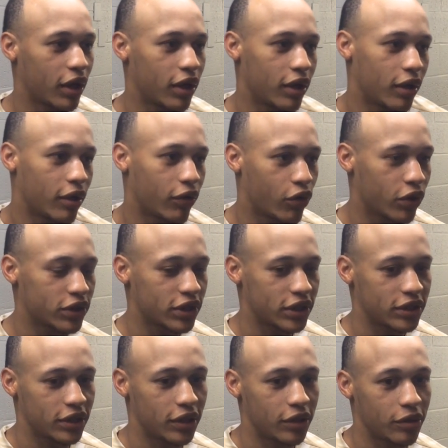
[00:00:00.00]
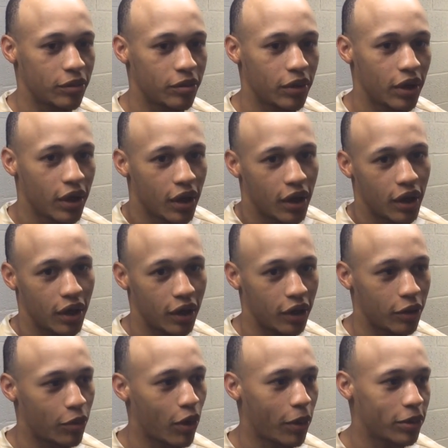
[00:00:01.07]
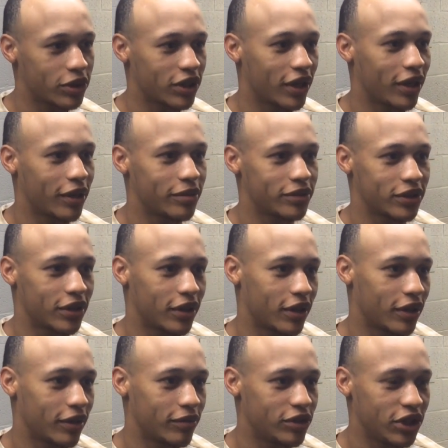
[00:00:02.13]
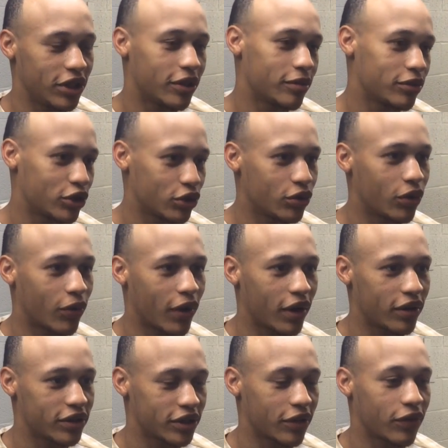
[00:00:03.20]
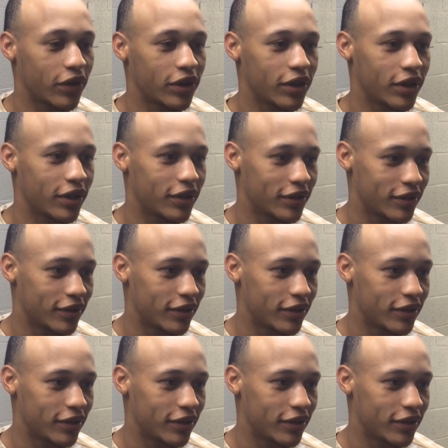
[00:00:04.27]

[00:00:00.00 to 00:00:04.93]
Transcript: Of course, I see him at the barbershops, gym, shooting around and stuff like that.